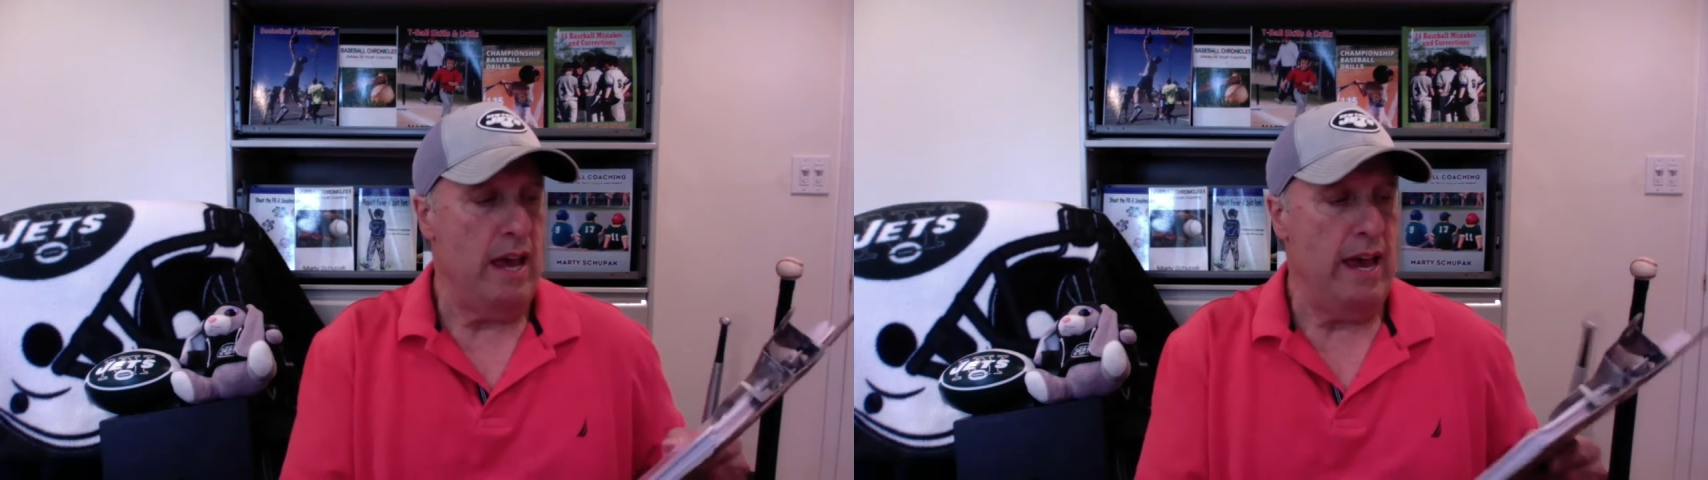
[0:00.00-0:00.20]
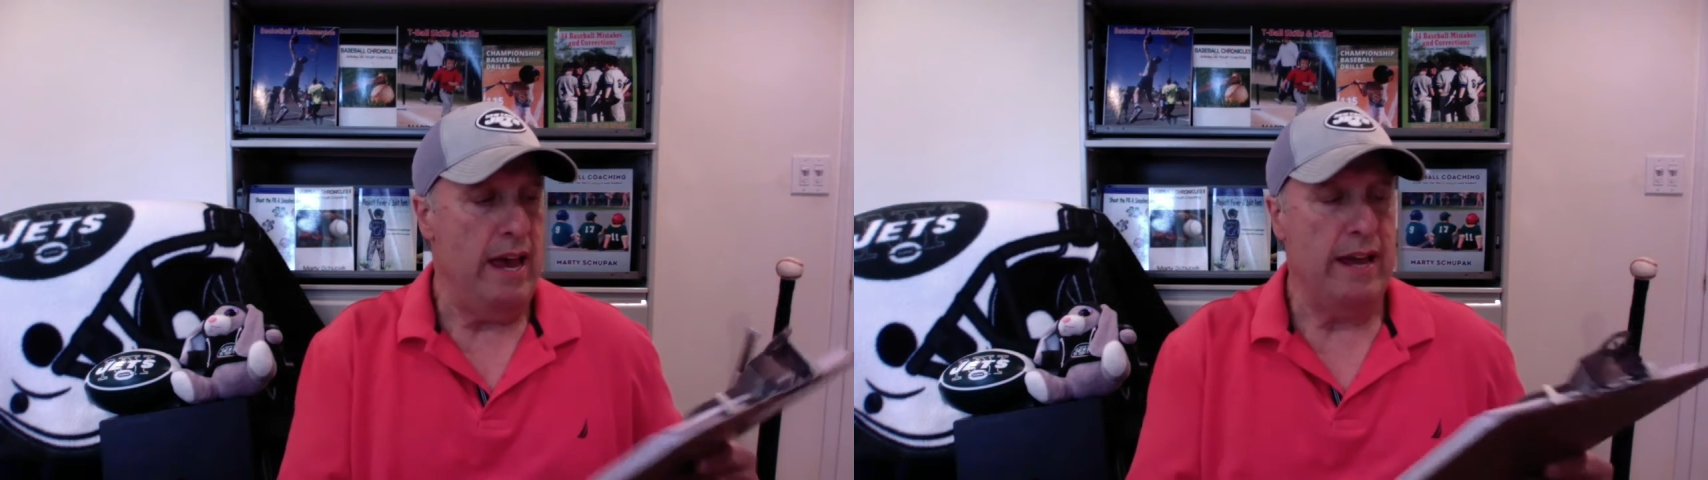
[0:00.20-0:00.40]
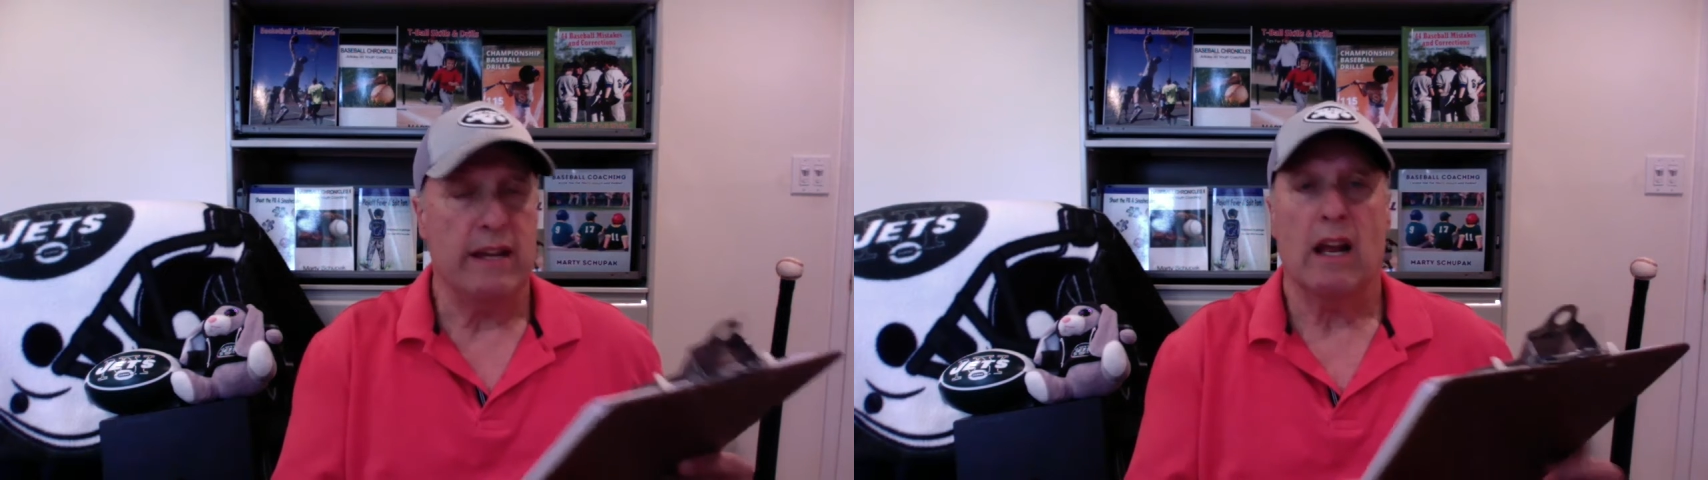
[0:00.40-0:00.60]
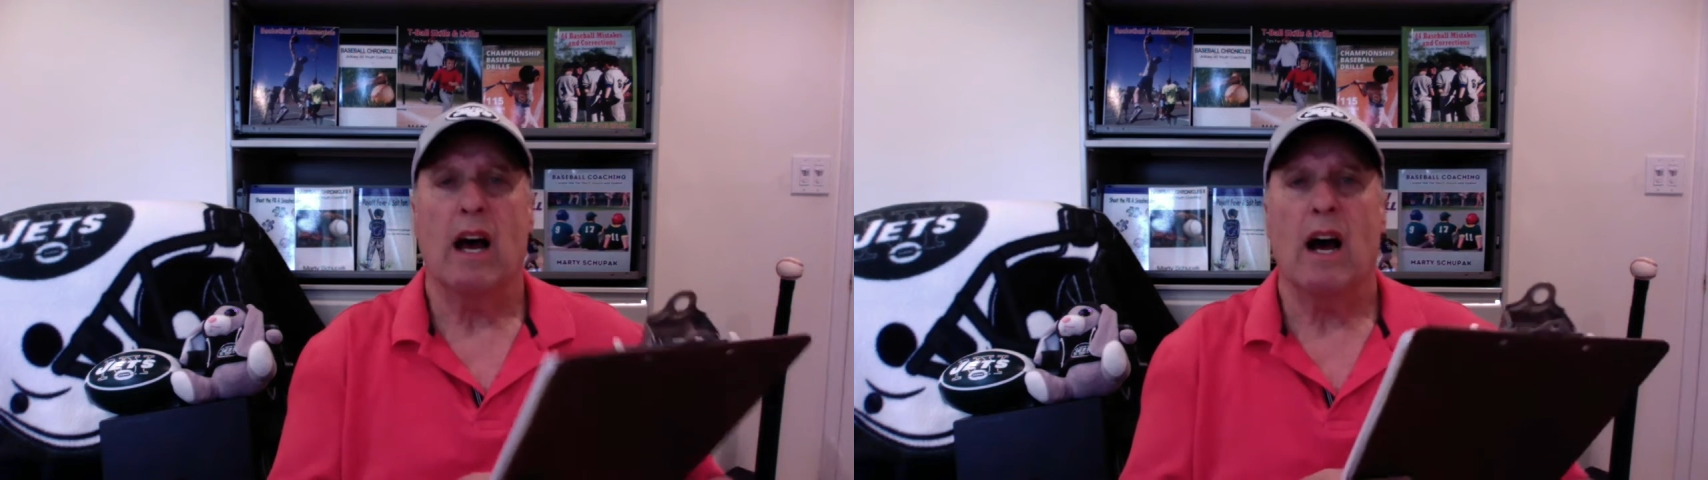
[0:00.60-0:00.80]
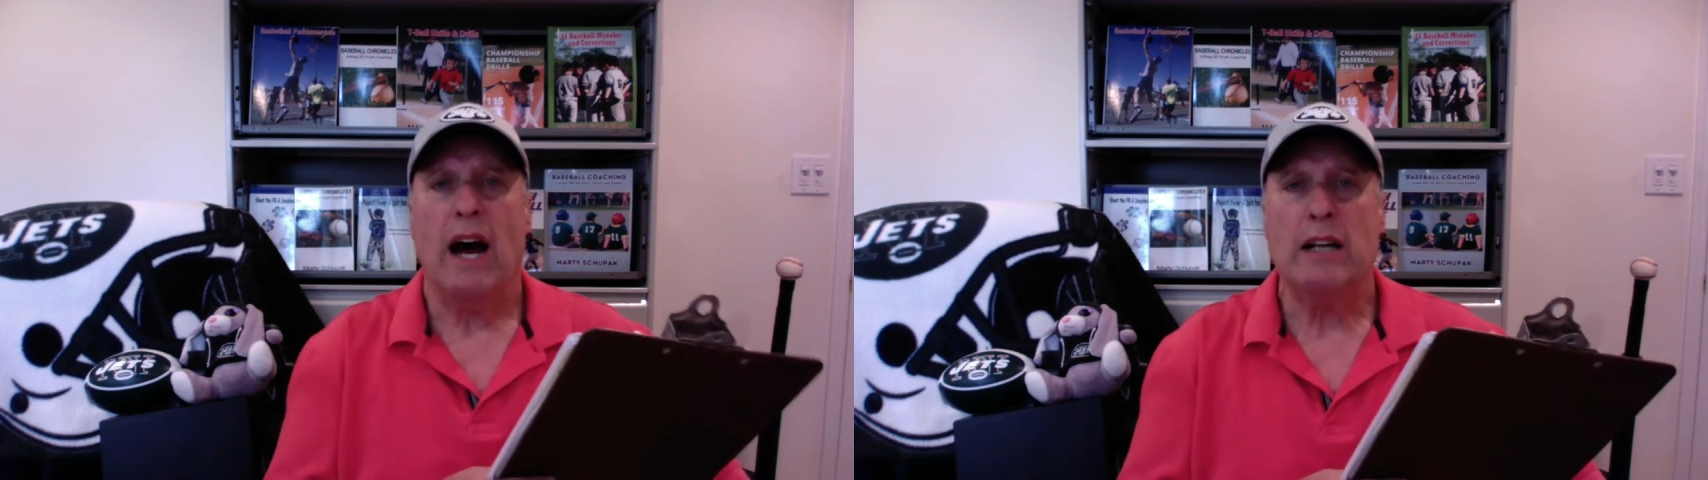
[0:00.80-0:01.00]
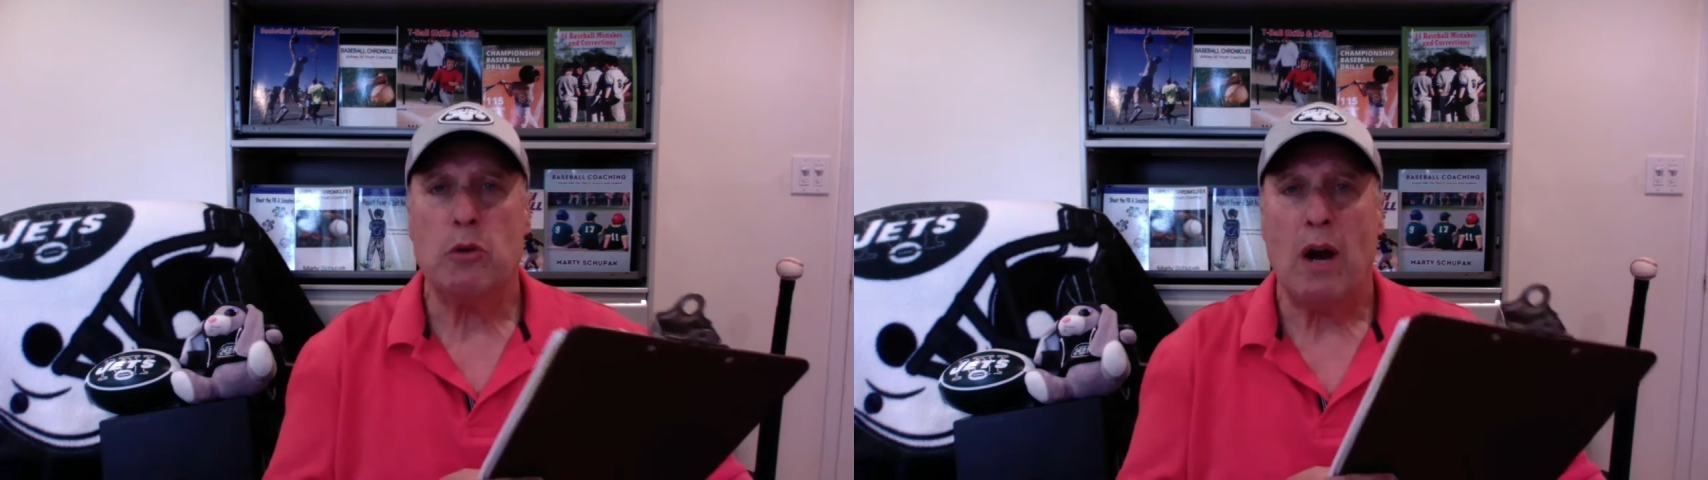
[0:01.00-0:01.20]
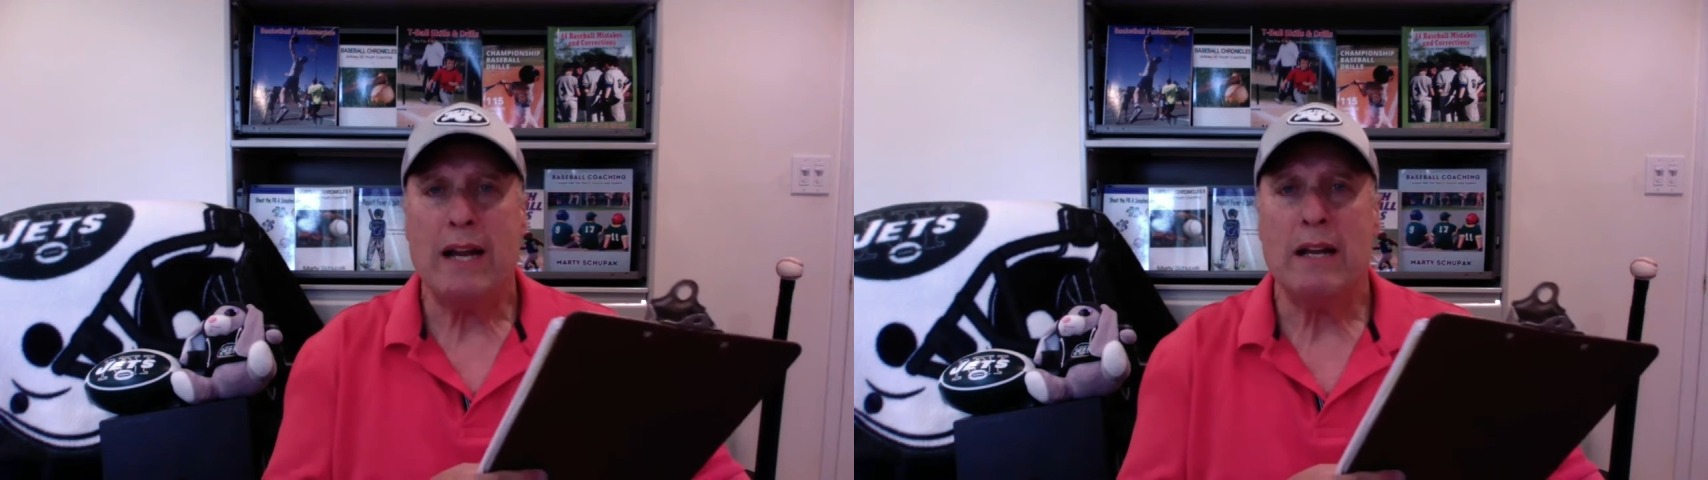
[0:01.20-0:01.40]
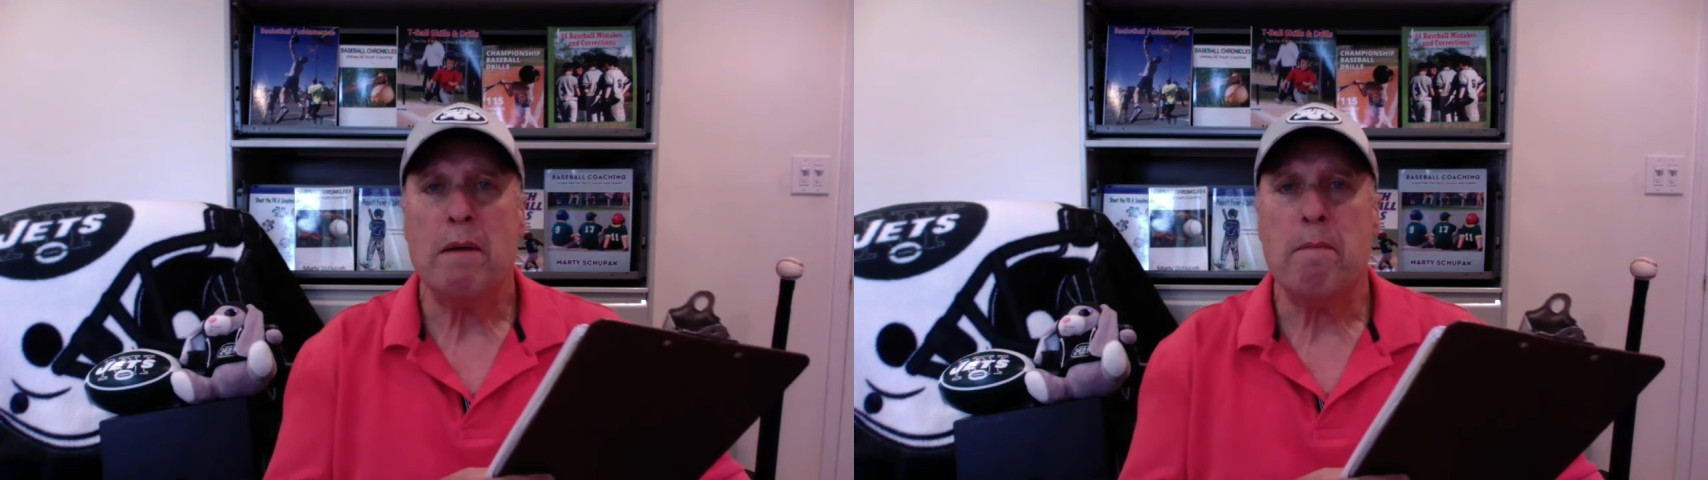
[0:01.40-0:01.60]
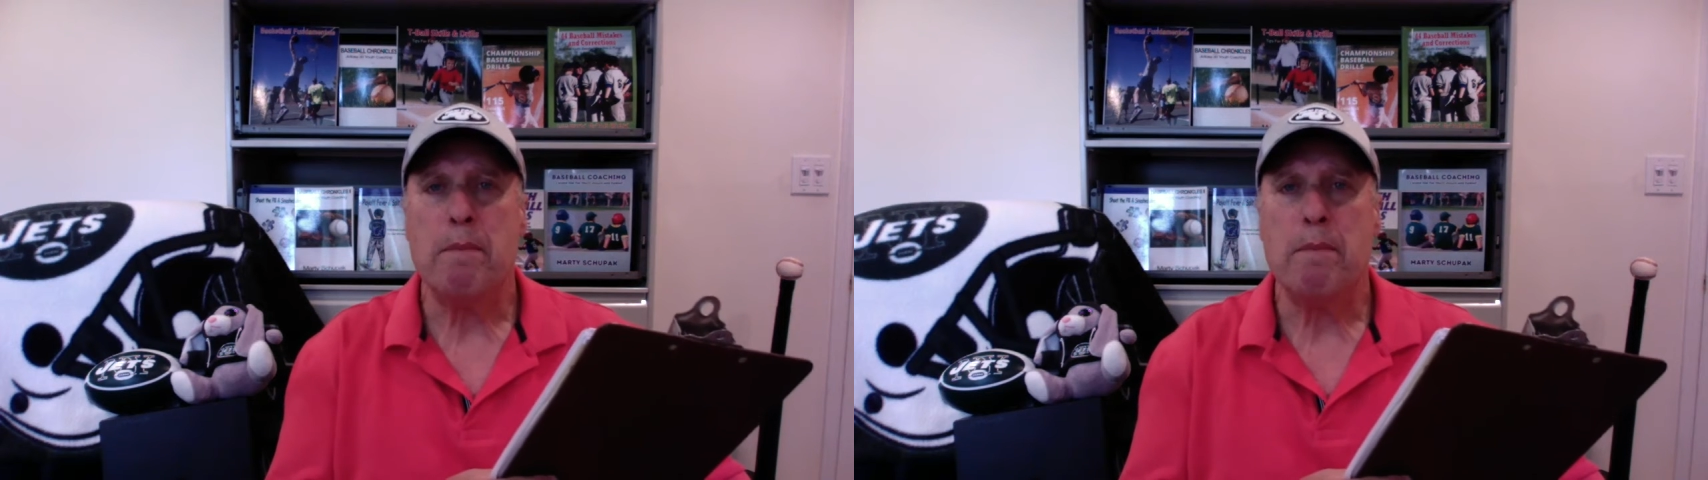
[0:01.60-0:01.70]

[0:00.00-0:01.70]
And I try to